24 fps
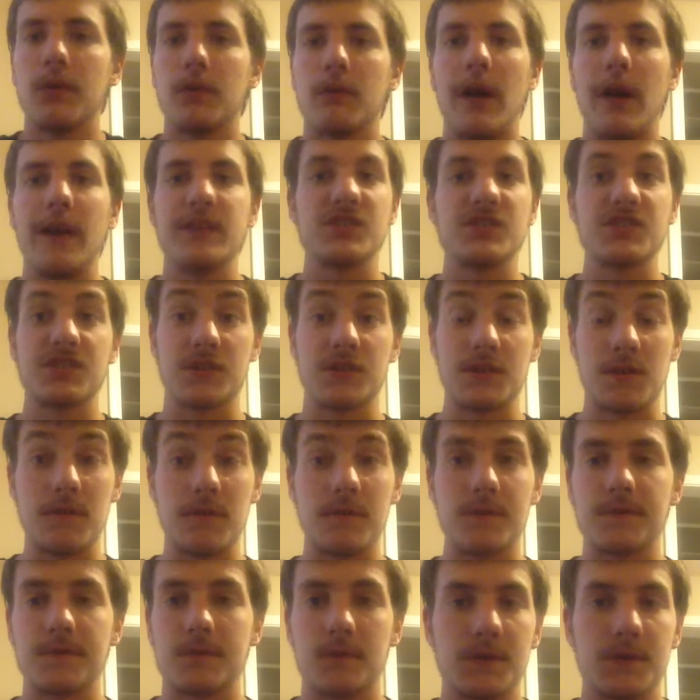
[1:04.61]
Like, just the tone of
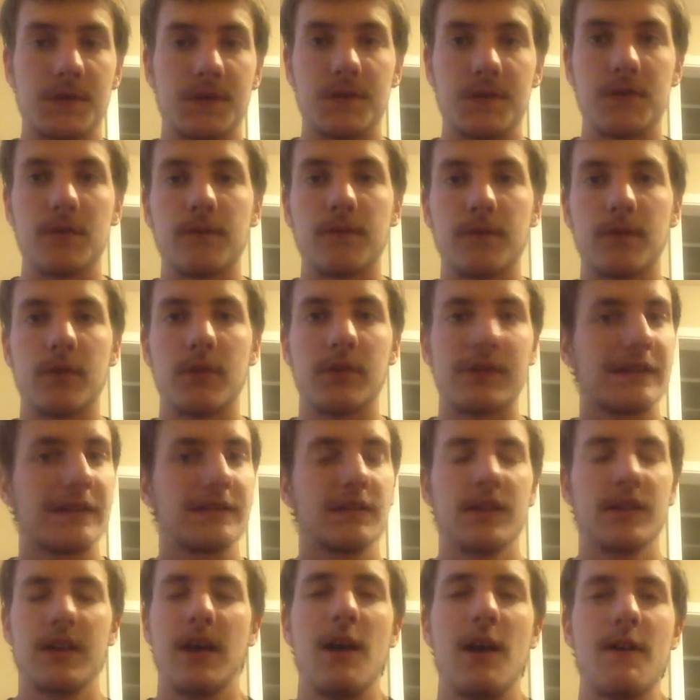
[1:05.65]
his voice is different. Not the
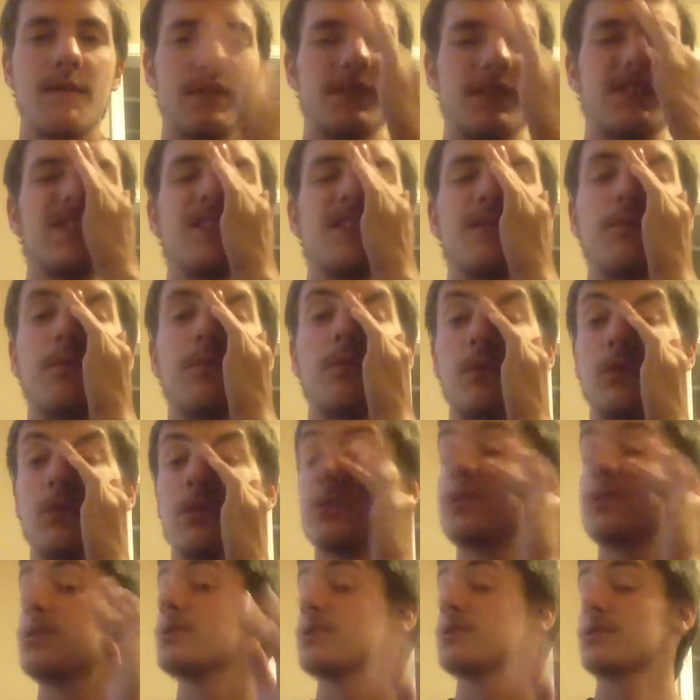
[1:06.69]
heavy, deep one.
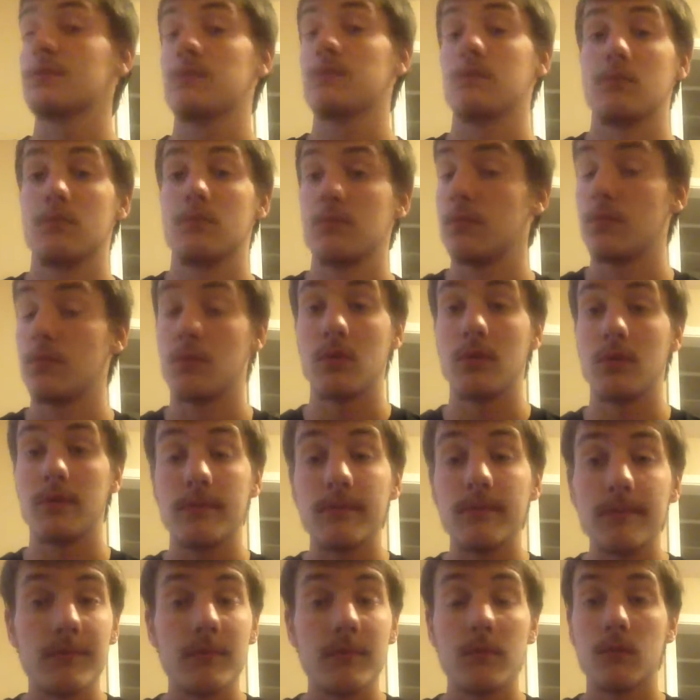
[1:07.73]
It's just more,
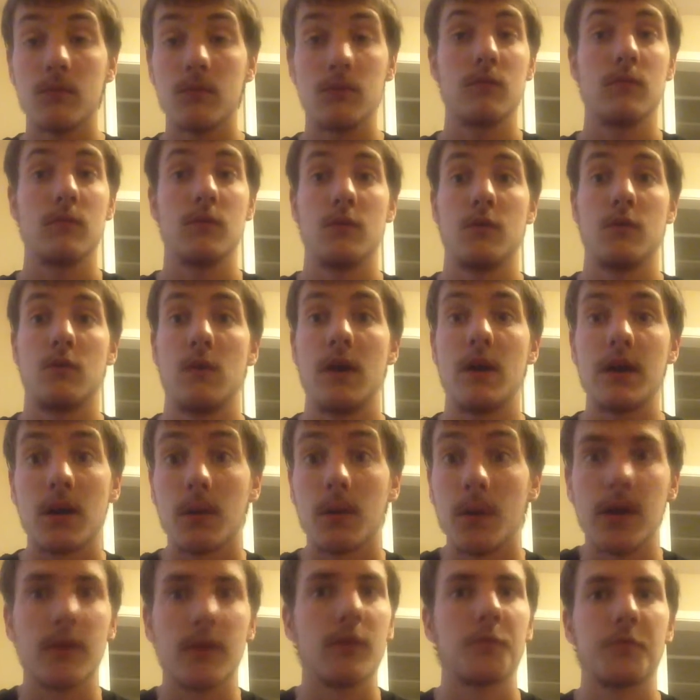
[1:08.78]
like a
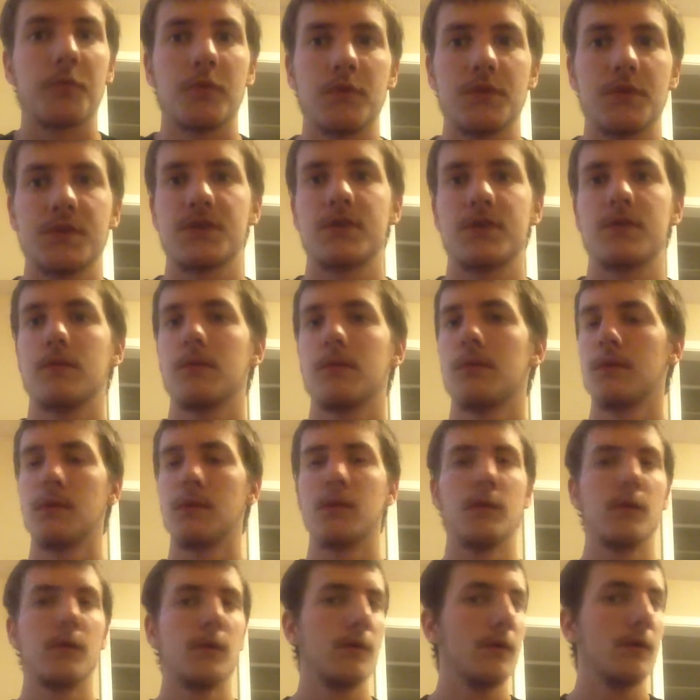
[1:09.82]
regular person.
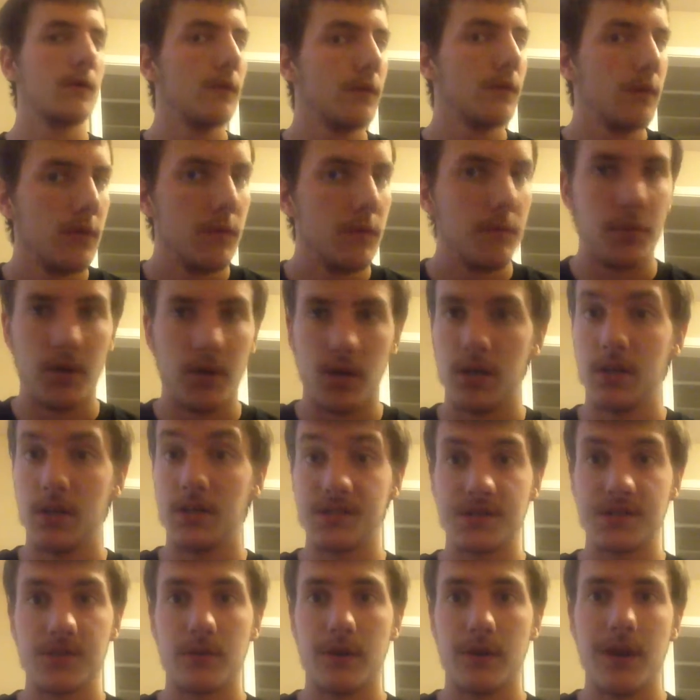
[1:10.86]
But he
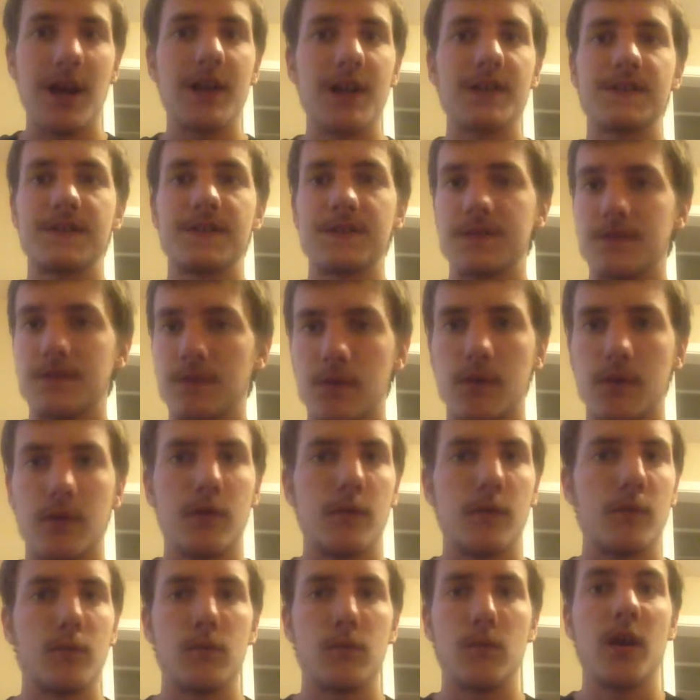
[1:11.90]
still has this,
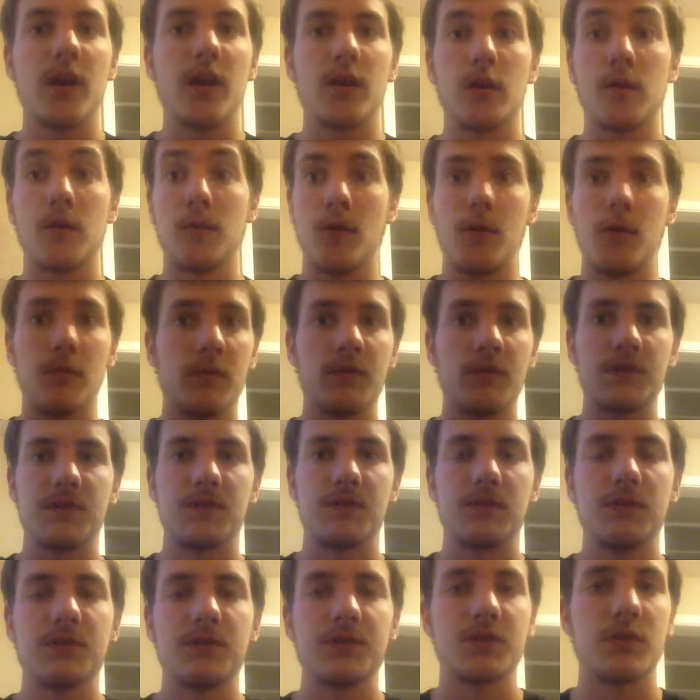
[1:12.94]
anger moments in
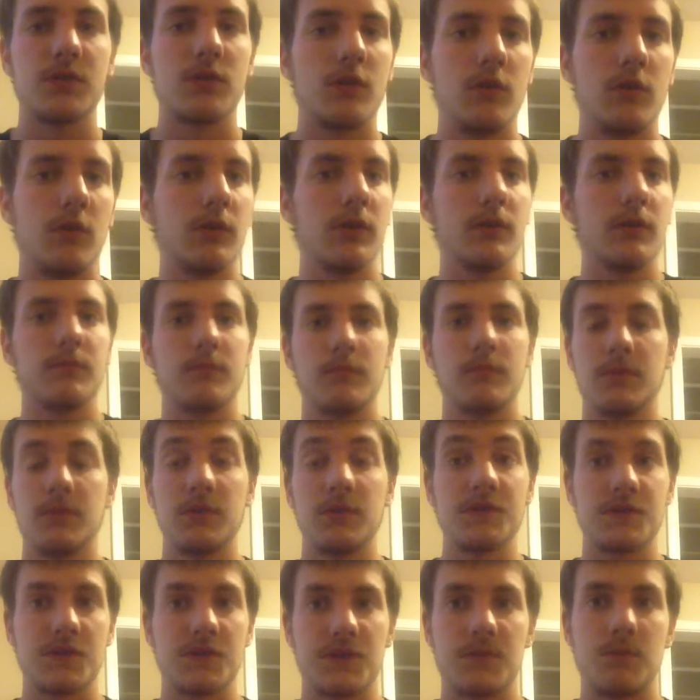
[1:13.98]
each song, and
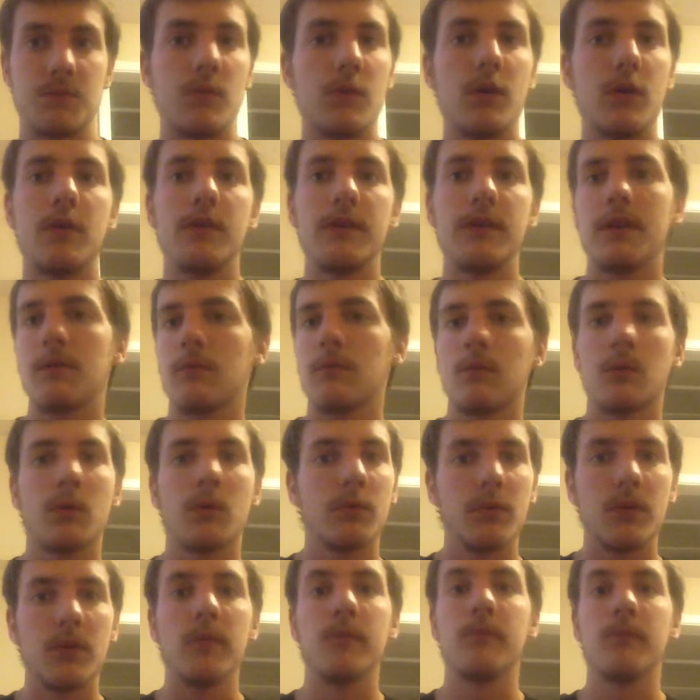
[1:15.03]
this is one that
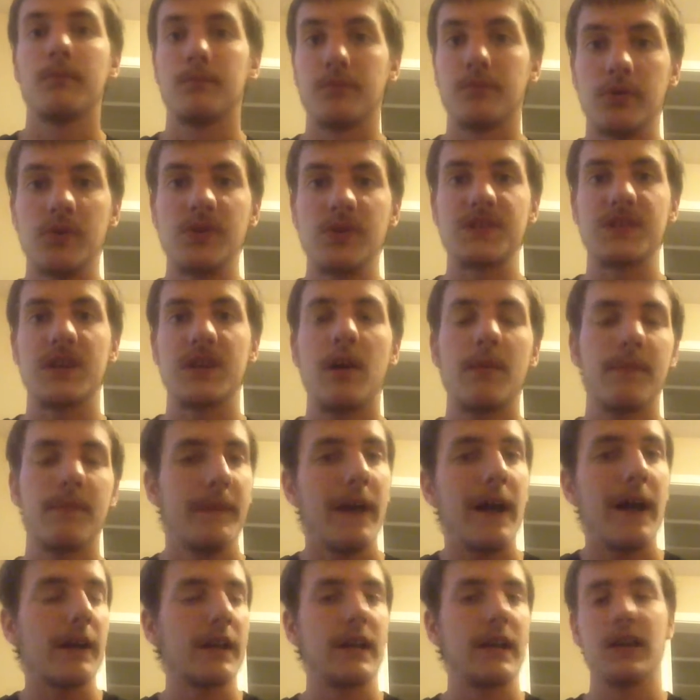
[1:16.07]
really puts out
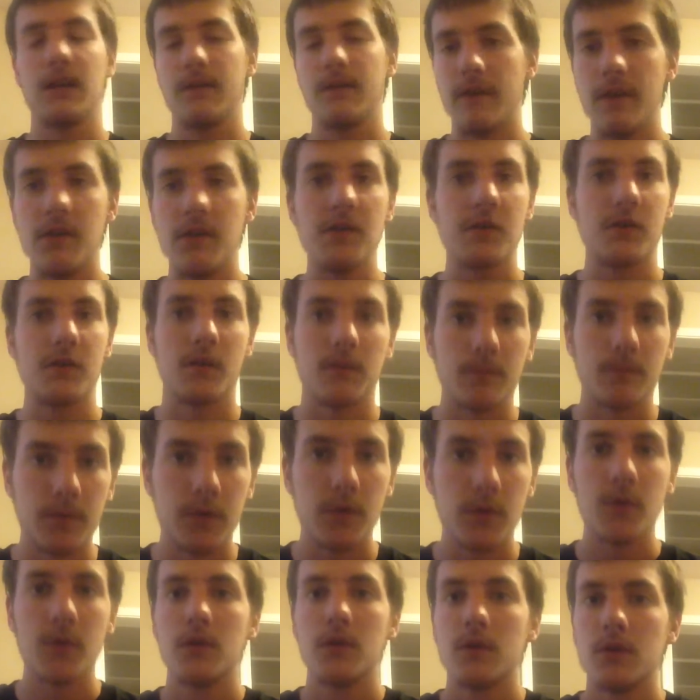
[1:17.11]
that kind of outcome,
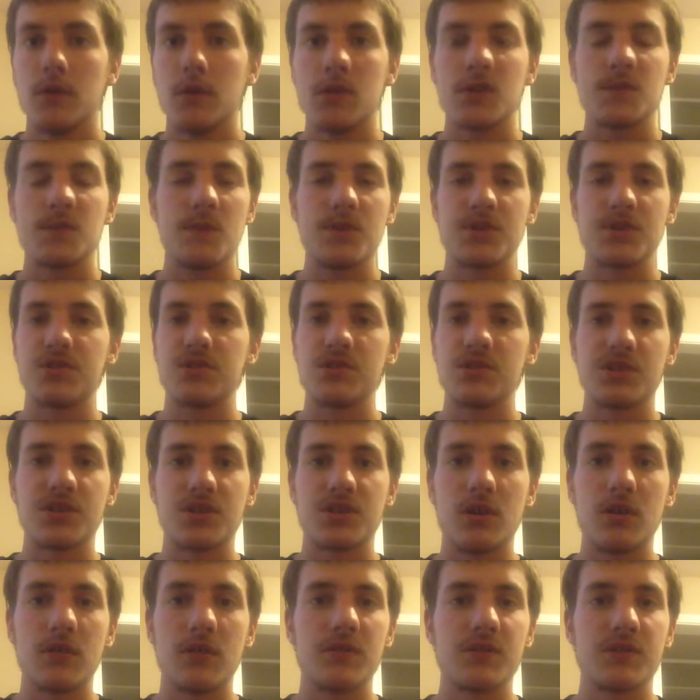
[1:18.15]
especially in
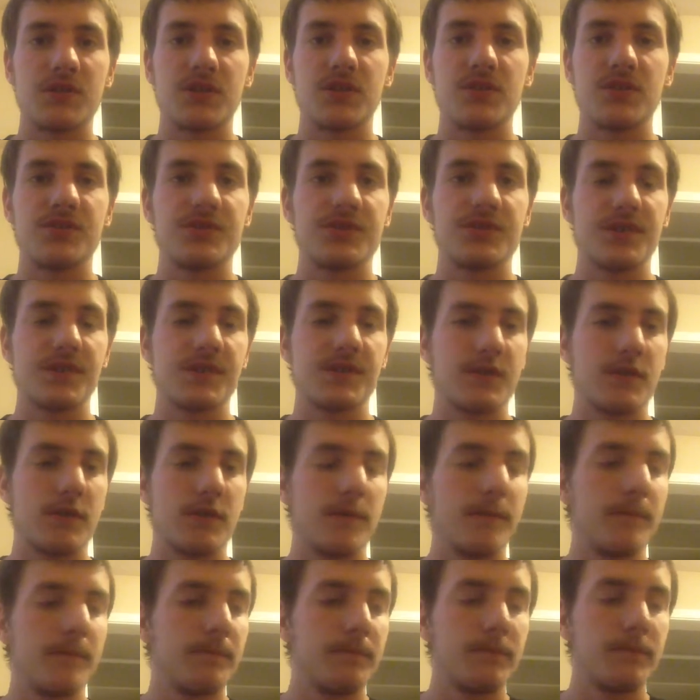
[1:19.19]
songs such as
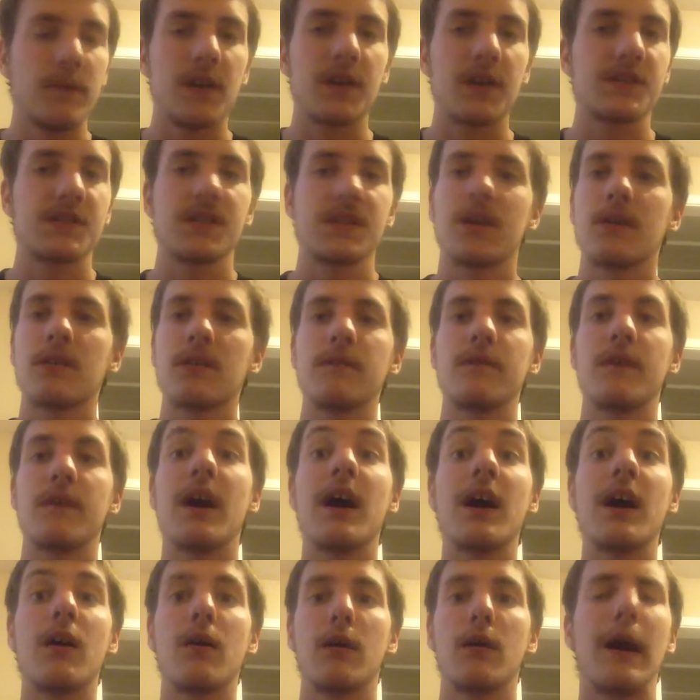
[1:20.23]
Exhale the
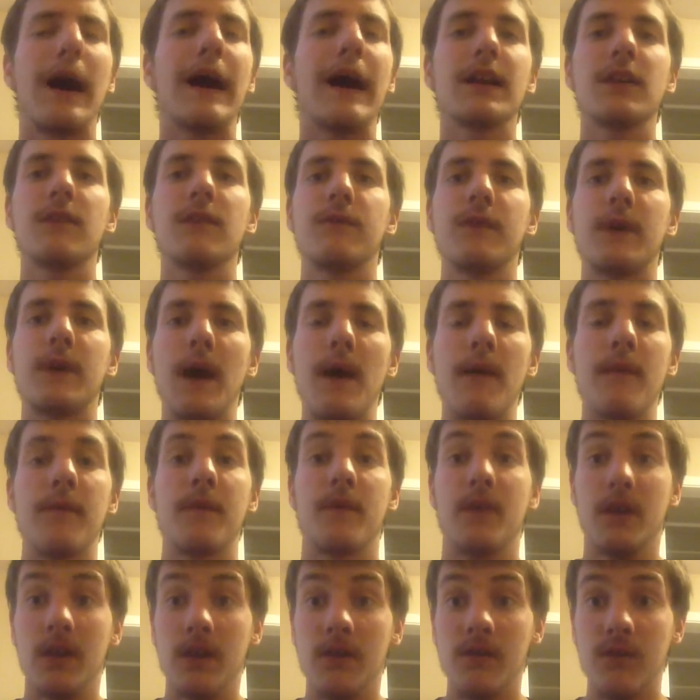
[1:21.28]
Vile, ID5,
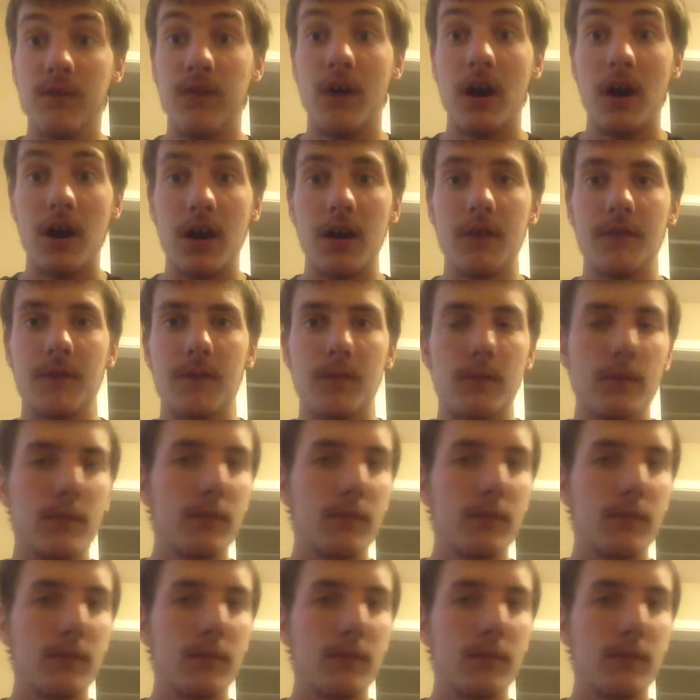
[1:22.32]
and 5.